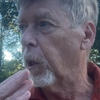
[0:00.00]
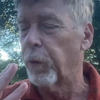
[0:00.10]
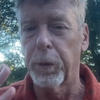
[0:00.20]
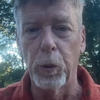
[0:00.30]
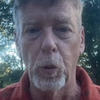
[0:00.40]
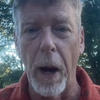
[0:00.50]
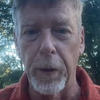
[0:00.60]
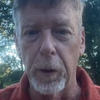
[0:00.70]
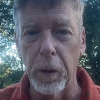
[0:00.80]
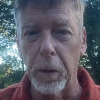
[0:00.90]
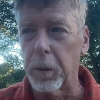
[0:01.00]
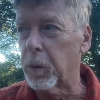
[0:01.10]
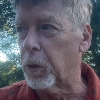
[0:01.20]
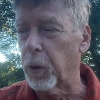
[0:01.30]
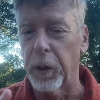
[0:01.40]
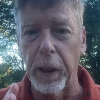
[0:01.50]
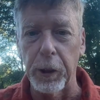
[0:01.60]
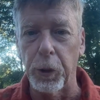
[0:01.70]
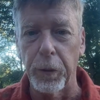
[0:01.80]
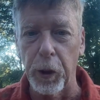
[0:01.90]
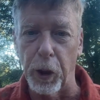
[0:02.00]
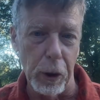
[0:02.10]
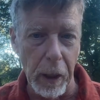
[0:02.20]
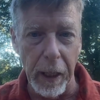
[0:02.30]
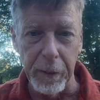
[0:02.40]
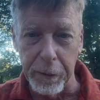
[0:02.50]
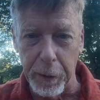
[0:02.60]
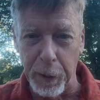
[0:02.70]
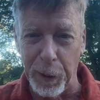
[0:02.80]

From the weather to the nature of the good life.